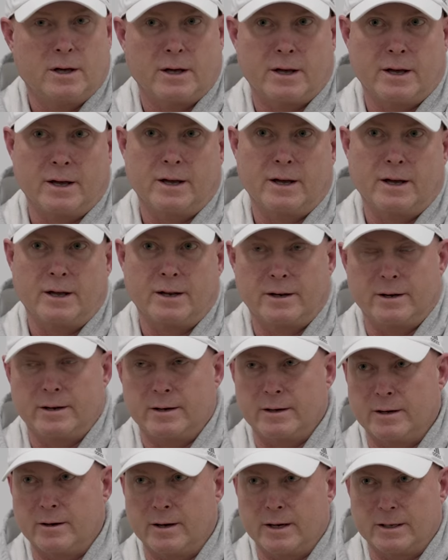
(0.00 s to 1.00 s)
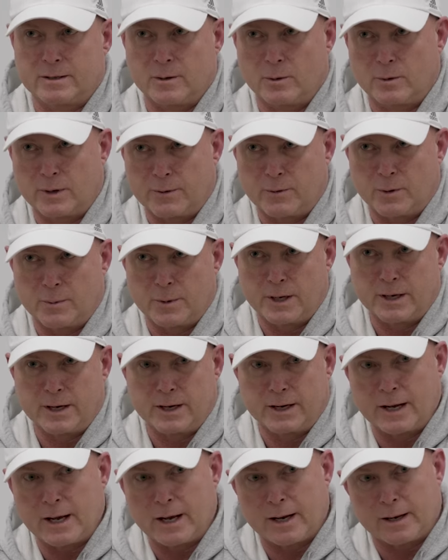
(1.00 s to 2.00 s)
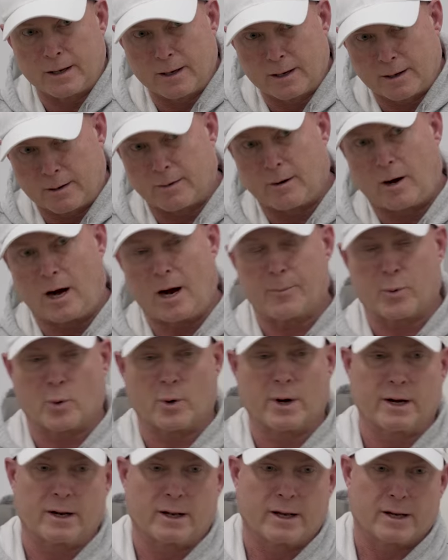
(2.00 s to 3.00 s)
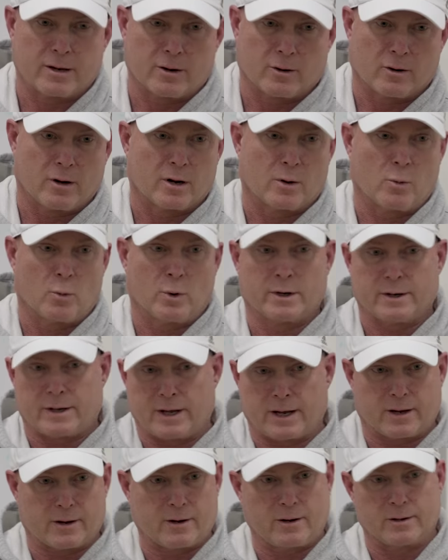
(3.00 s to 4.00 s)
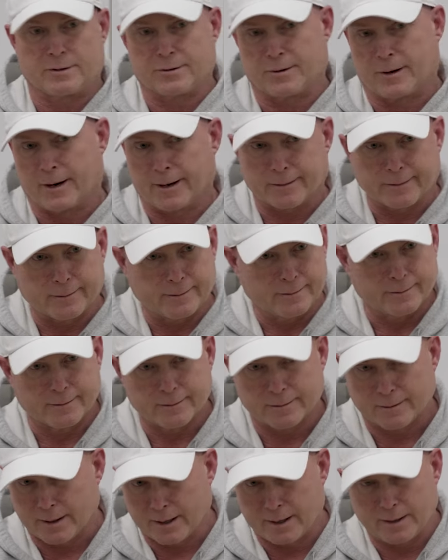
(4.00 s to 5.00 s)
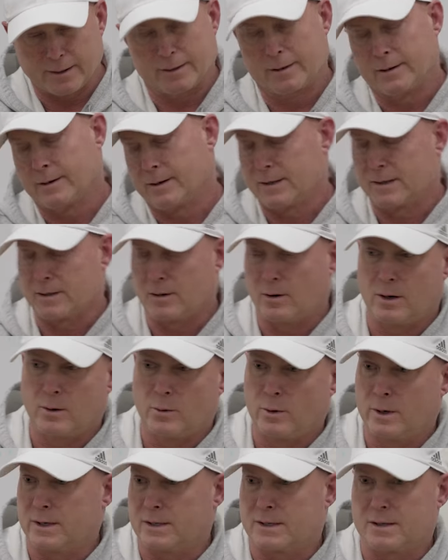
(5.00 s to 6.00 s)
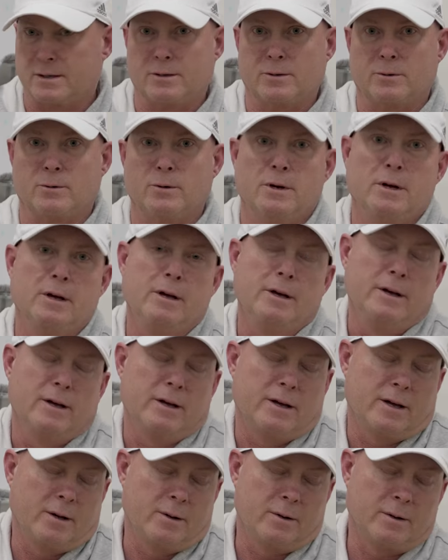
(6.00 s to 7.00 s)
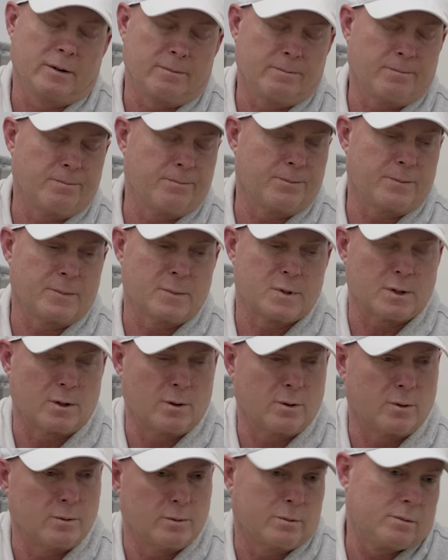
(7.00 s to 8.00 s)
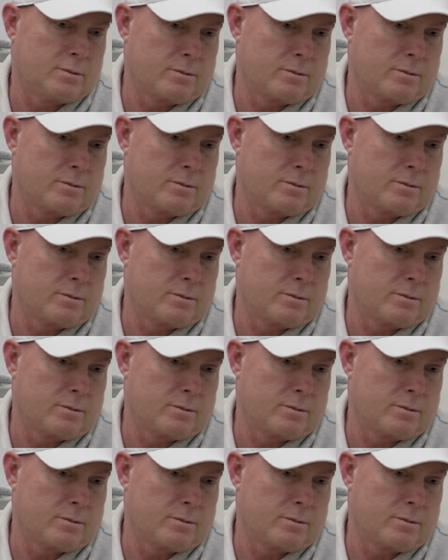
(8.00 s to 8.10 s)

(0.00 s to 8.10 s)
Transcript: And you know, I told everybody today, you operate like you're on a one-day contract, right? That's all I want us to do. And so